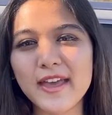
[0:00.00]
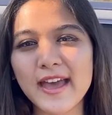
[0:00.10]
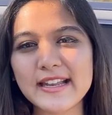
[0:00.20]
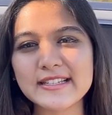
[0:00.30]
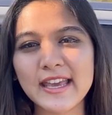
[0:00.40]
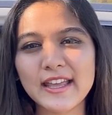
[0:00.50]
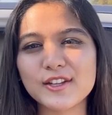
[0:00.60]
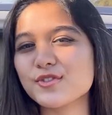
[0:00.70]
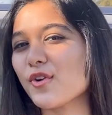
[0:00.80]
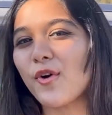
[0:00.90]
that
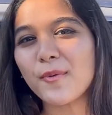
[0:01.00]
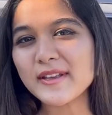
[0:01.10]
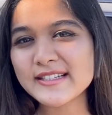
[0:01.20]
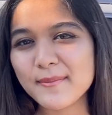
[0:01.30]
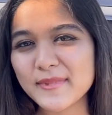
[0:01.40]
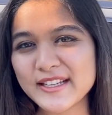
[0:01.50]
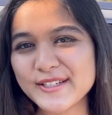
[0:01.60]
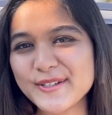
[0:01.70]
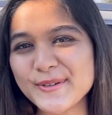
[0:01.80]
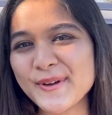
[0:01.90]
there's always something
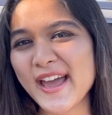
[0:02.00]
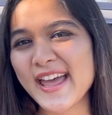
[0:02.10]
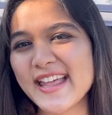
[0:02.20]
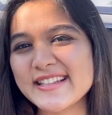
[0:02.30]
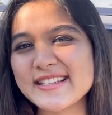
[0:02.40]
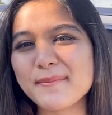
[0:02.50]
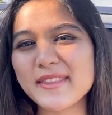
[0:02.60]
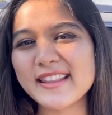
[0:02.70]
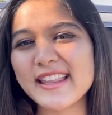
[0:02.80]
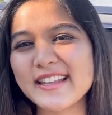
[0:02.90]
to do and
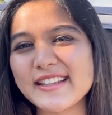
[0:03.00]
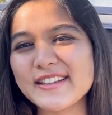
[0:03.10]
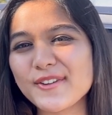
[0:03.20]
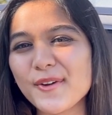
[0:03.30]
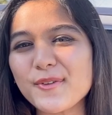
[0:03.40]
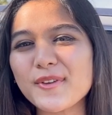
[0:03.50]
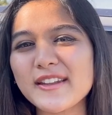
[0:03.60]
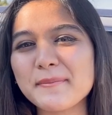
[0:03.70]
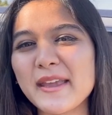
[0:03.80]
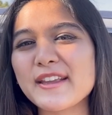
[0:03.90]
something that you know you
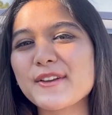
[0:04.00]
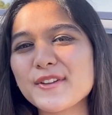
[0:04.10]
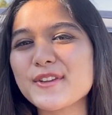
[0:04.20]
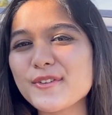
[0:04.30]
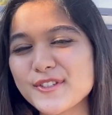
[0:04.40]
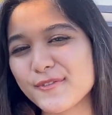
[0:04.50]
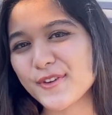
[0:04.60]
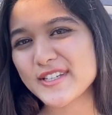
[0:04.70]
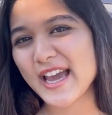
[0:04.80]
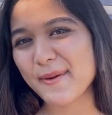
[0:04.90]
can make good use of your
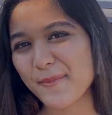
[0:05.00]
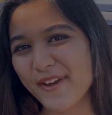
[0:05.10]
time